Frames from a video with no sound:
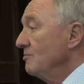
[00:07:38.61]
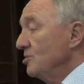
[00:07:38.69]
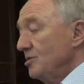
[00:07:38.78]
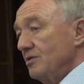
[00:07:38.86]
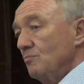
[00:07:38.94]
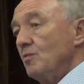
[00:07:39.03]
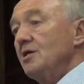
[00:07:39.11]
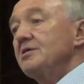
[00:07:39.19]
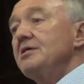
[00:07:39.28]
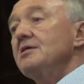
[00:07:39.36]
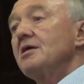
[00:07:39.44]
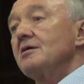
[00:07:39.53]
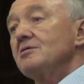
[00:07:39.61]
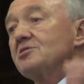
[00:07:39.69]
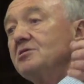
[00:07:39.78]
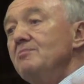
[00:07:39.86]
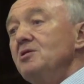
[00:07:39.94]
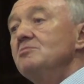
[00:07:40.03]
between the working
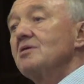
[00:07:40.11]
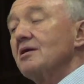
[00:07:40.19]
class and the middle